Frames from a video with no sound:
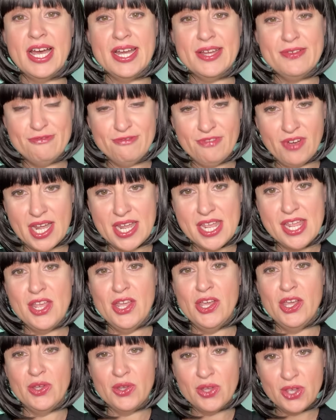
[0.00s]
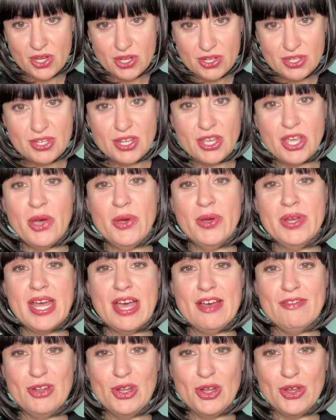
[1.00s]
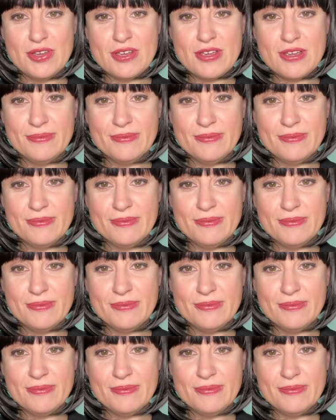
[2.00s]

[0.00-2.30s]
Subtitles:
I invite you to go and have a look.